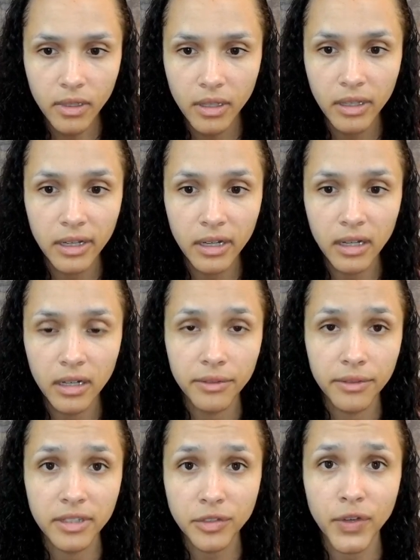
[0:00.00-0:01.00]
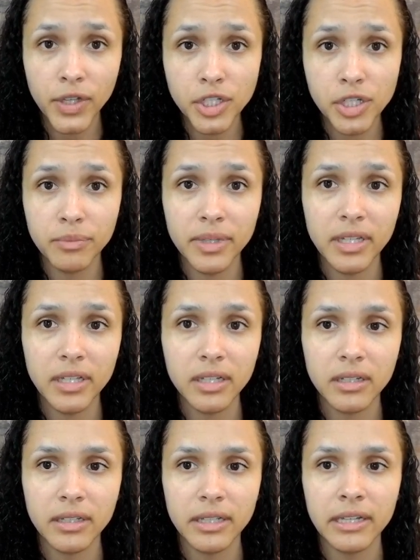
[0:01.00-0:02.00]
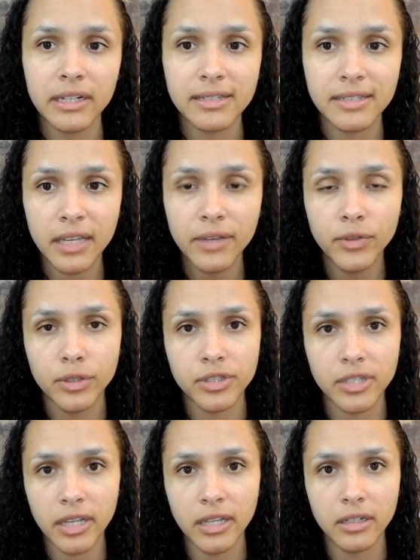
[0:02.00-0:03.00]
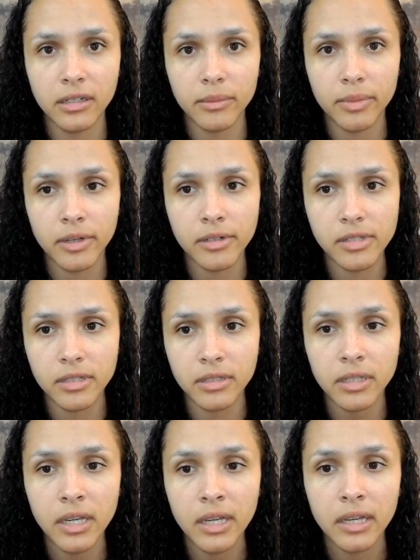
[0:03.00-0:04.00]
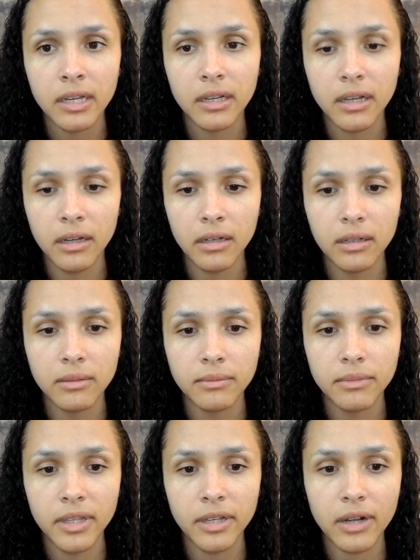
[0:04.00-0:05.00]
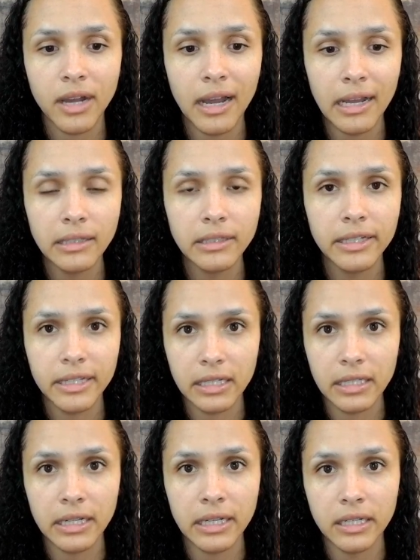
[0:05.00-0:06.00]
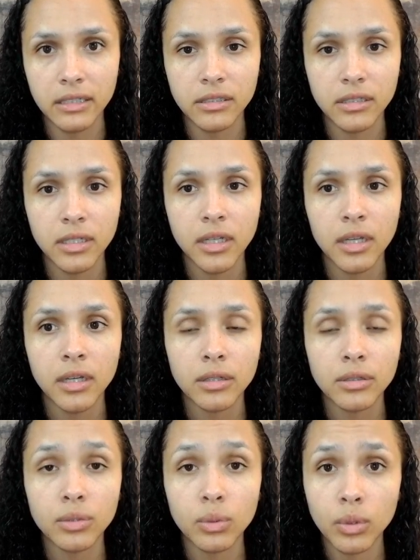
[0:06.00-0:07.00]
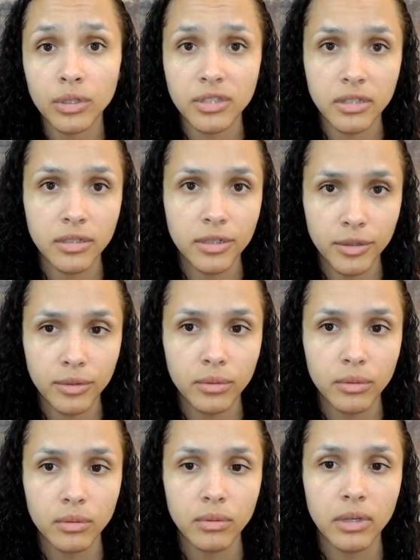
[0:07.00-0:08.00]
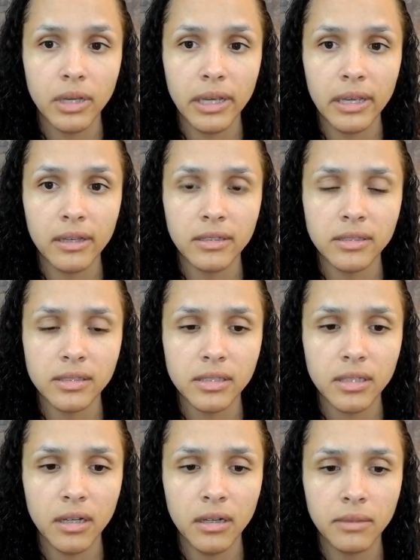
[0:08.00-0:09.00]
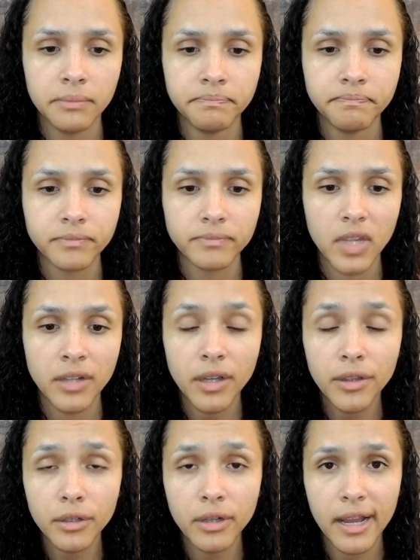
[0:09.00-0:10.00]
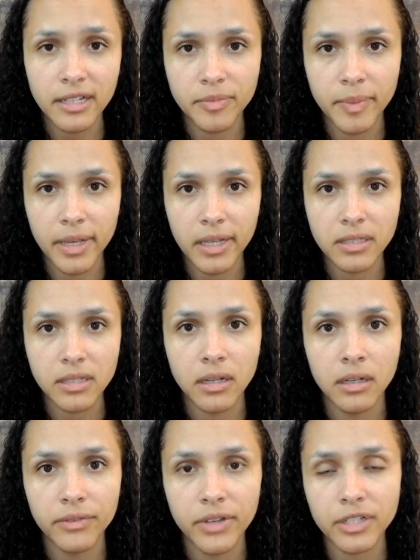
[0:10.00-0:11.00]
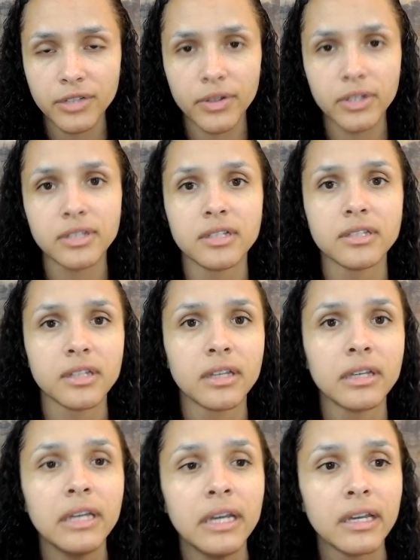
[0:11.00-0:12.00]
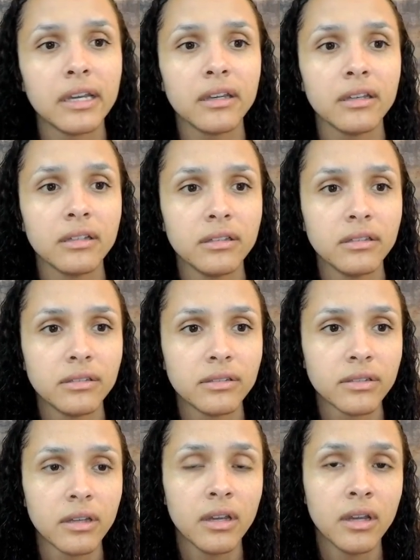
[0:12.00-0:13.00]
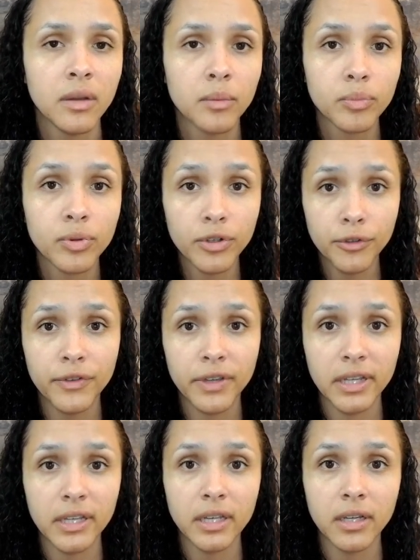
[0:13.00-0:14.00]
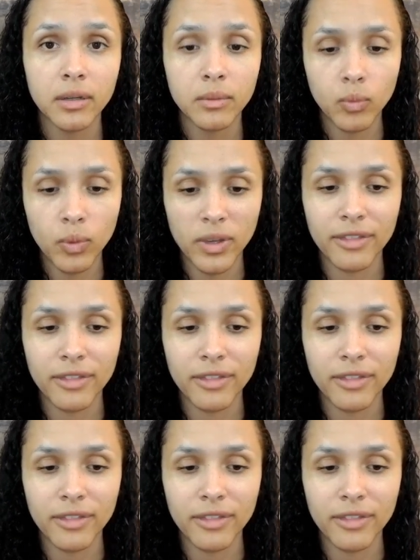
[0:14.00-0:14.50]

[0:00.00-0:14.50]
uh, this function being in a savior state in a person um, they are highly inclined towards the new. And um, another aspect of extroverted sensing is proving with